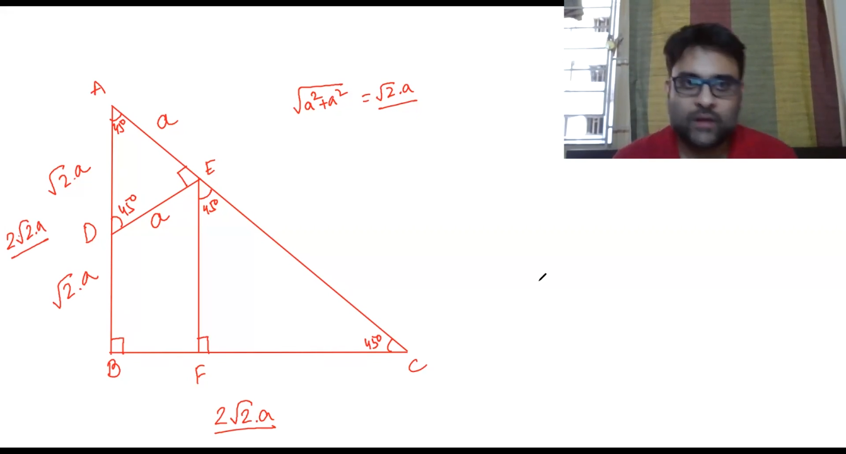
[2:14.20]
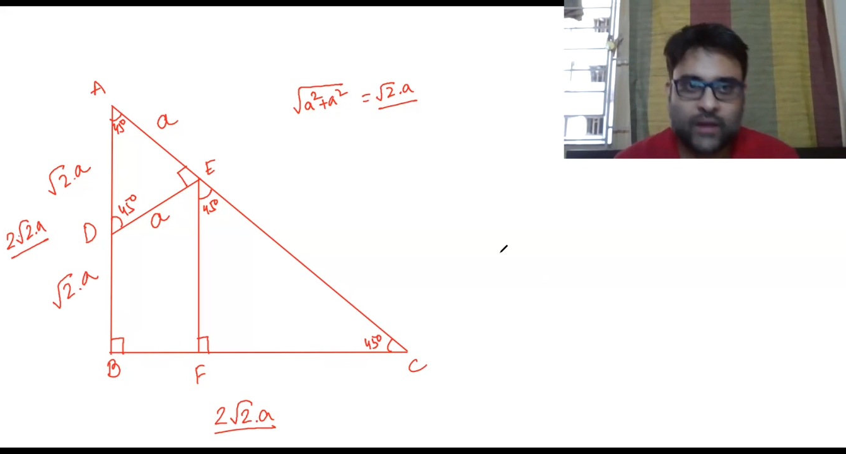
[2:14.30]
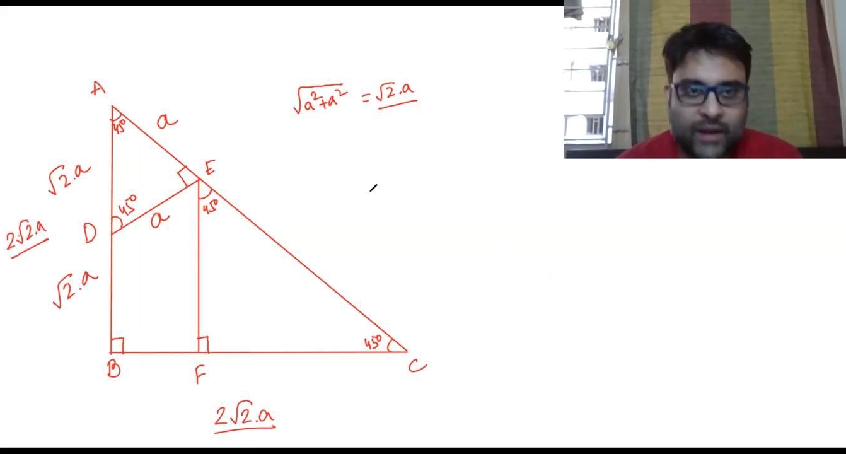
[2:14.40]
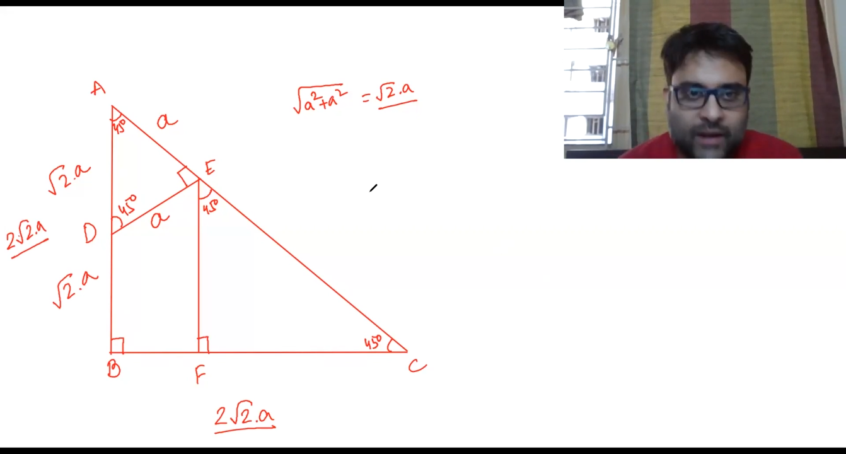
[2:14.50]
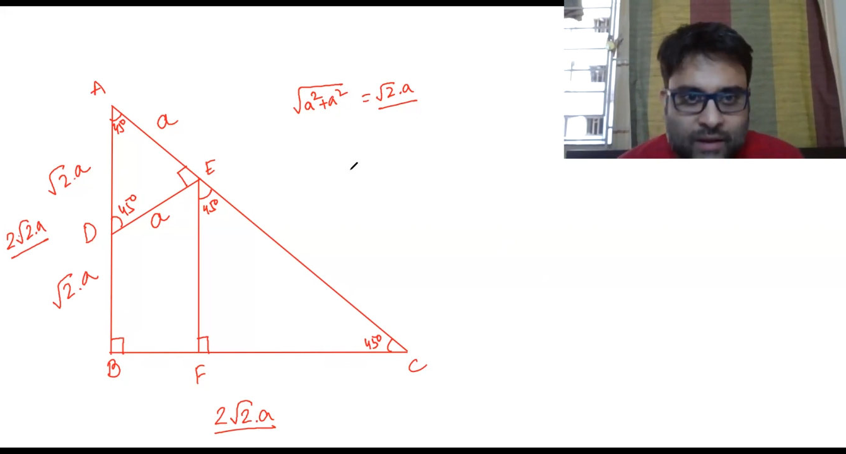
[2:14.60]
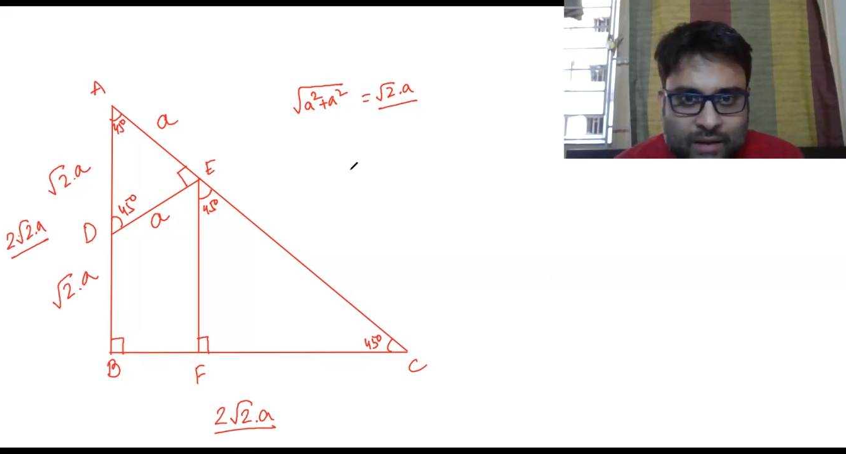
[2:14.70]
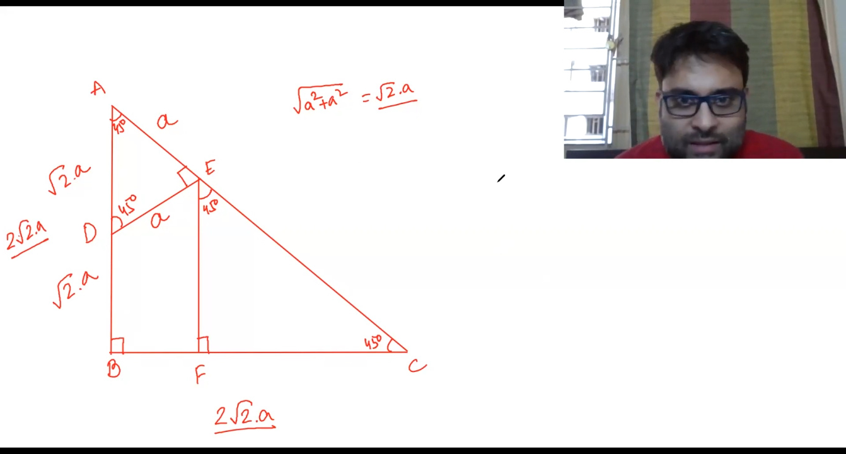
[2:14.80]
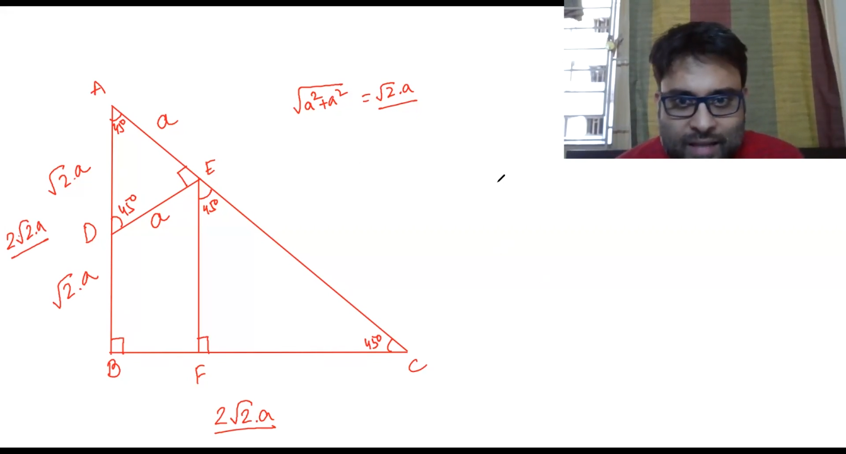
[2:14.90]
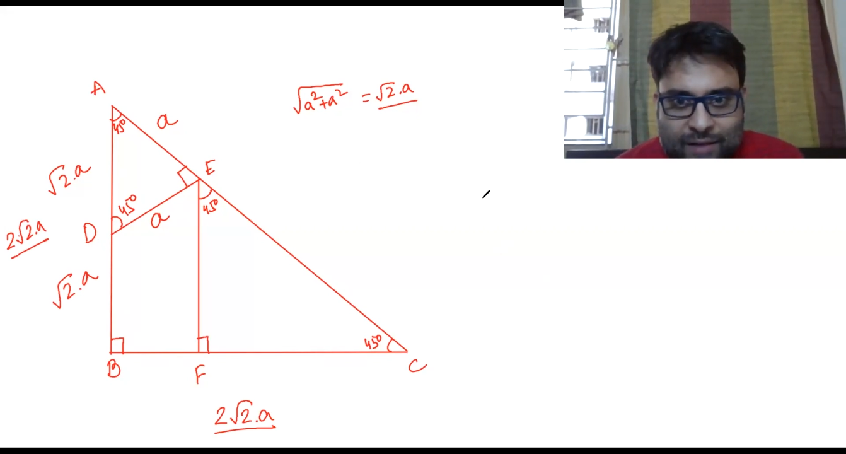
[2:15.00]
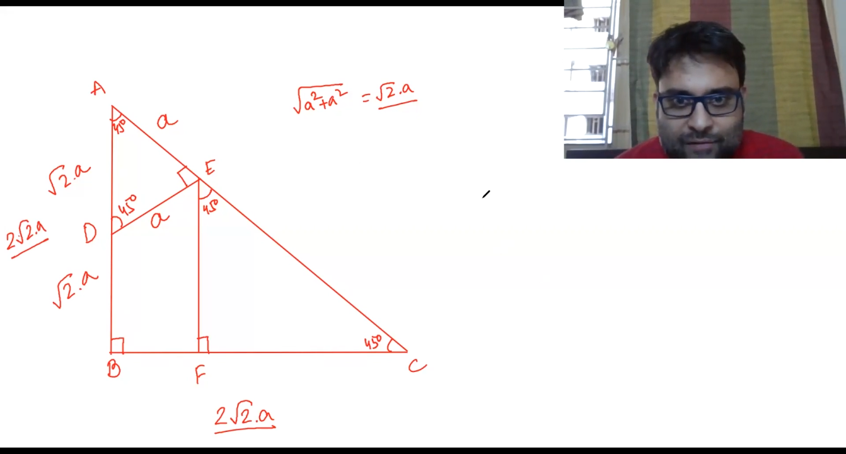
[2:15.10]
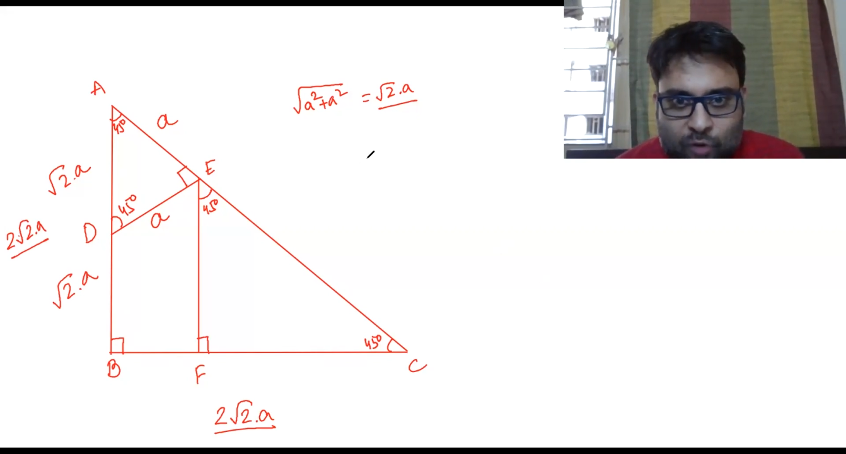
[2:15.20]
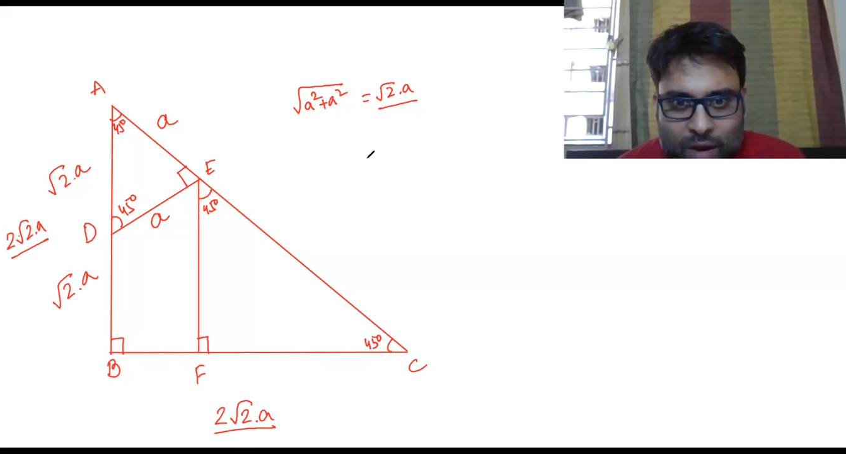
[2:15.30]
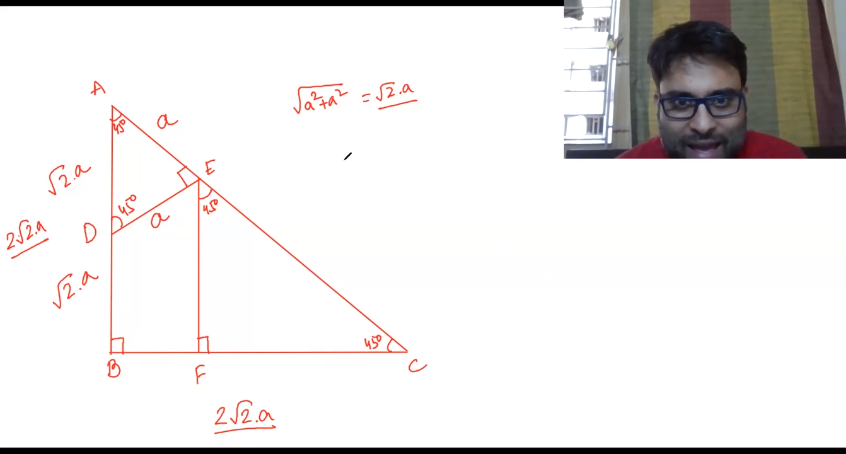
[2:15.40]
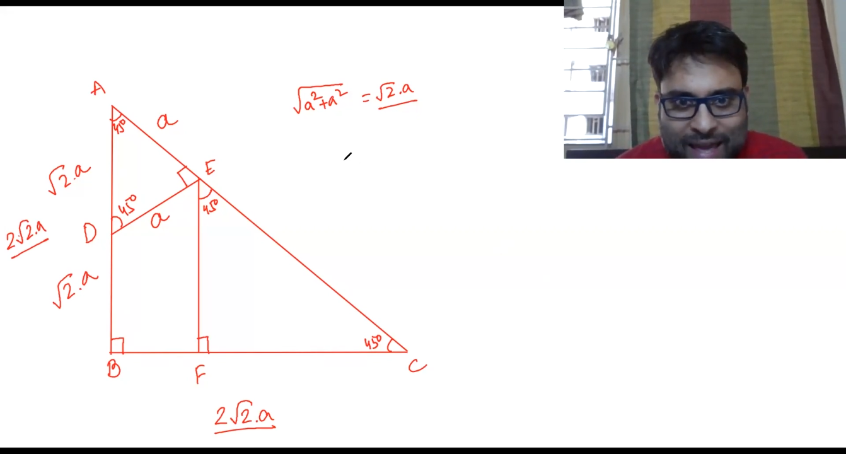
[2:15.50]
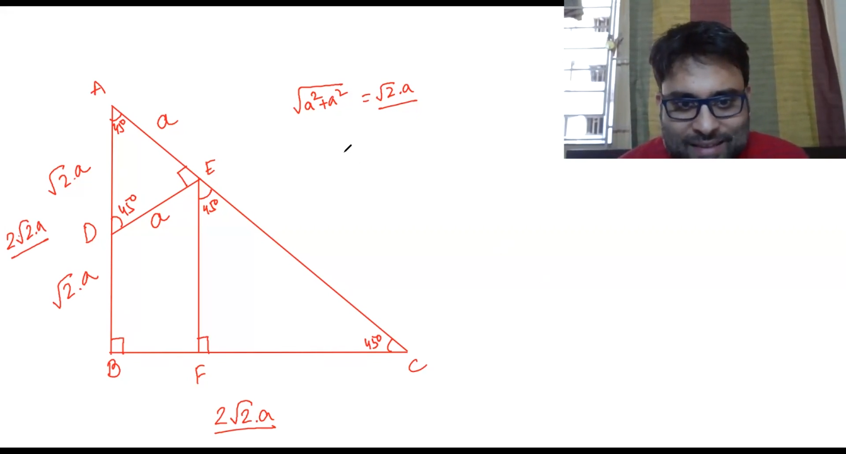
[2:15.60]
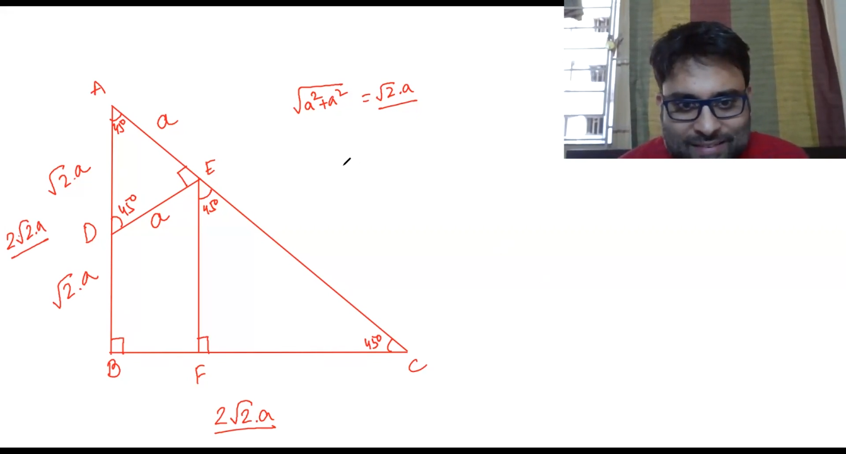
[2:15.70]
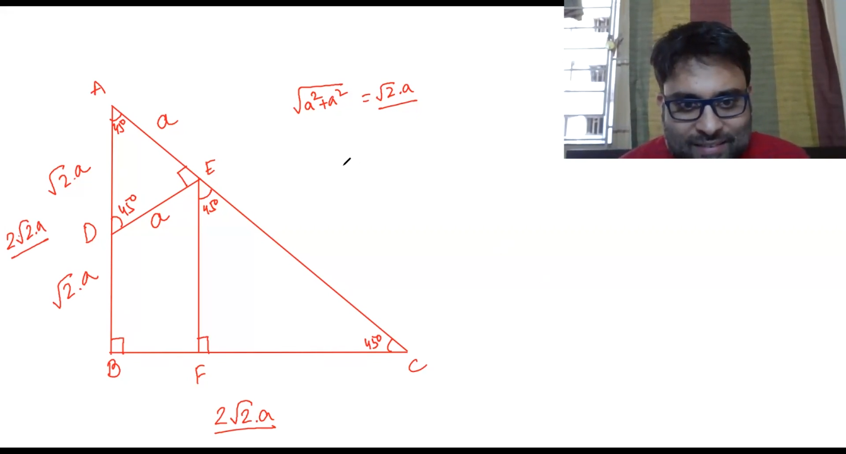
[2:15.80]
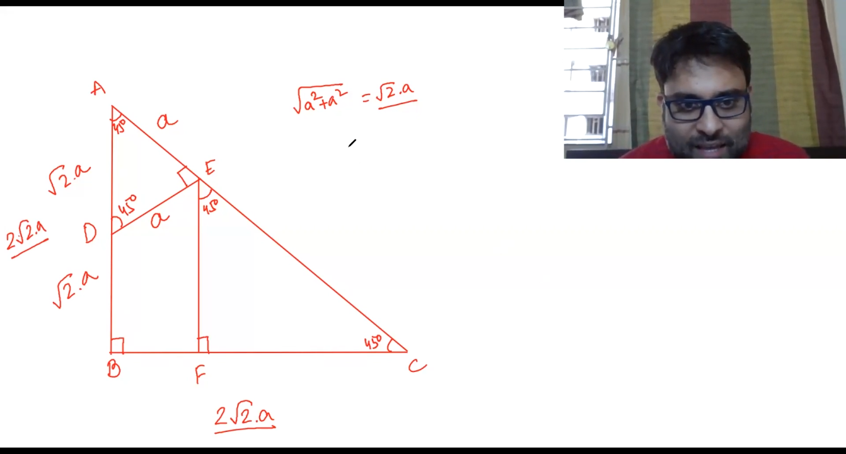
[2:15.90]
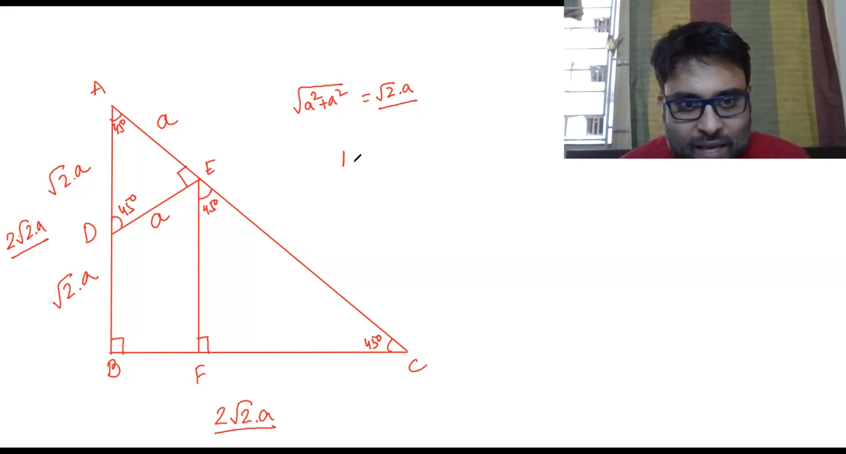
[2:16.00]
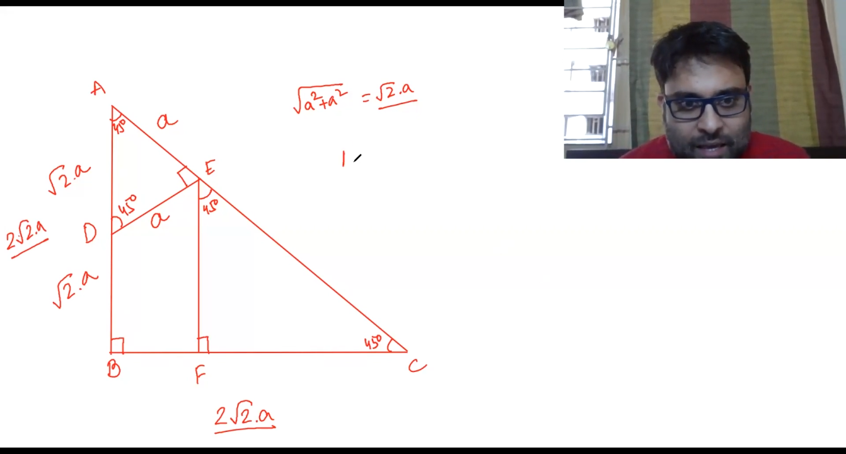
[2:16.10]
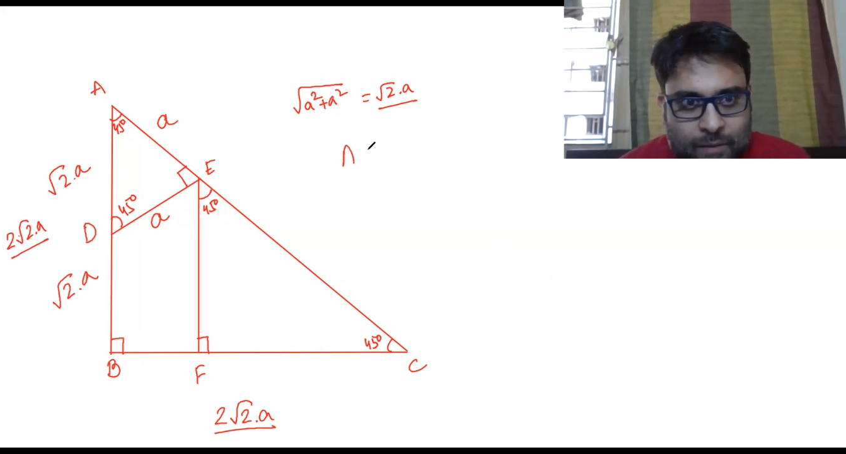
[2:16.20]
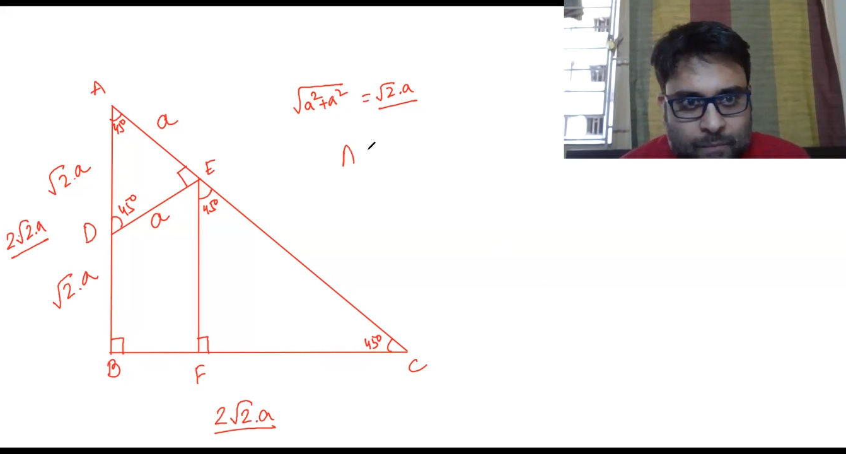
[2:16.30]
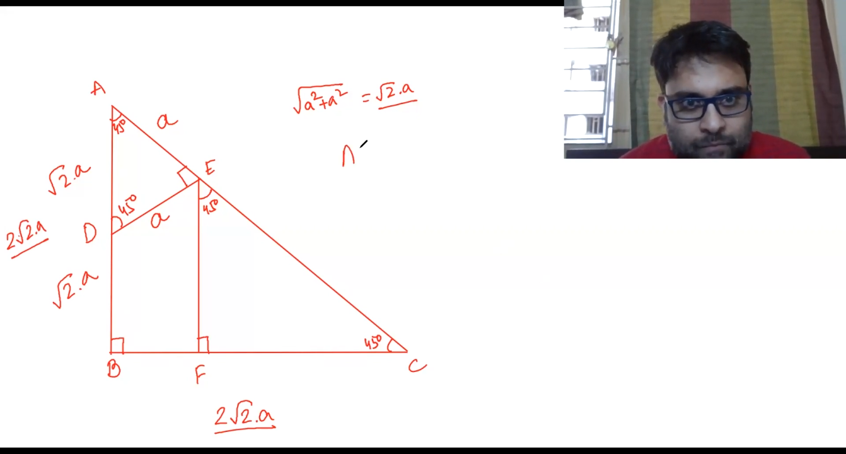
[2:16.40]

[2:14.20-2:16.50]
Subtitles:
Right? Therefore, AC,